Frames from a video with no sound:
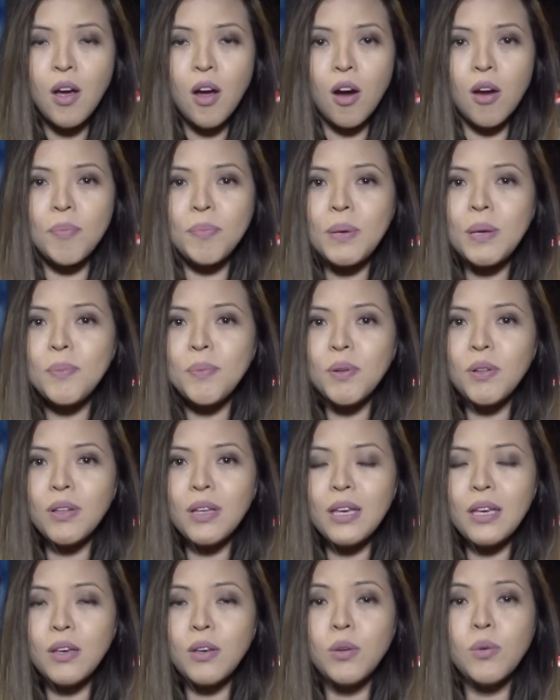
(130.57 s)
or people
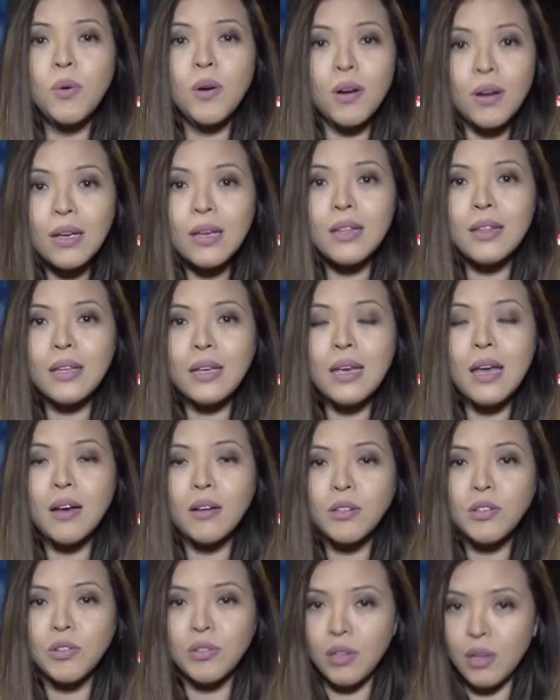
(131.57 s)
who are in the
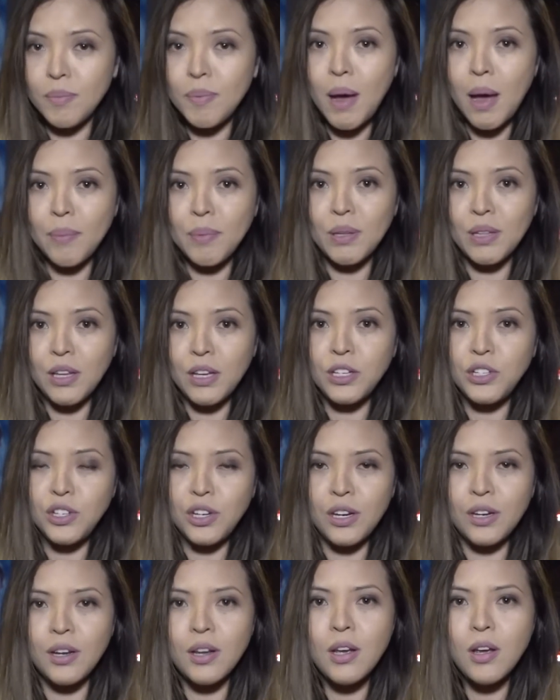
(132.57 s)
elderly
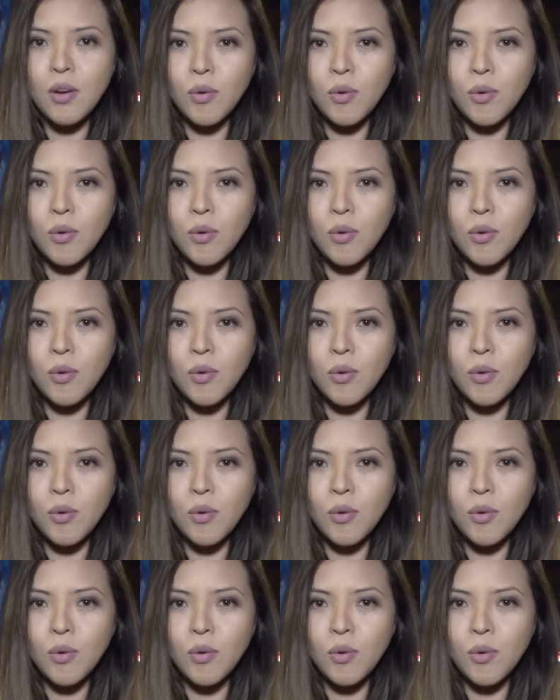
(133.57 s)
population.